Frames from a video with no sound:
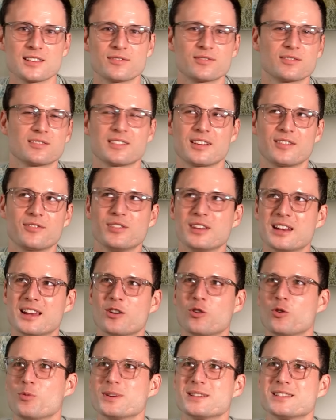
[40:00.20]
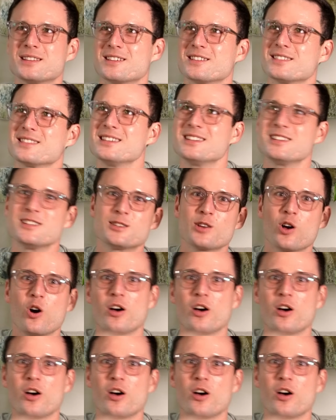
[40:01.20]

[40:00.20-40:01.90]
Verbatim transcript: I feel like always there, I see these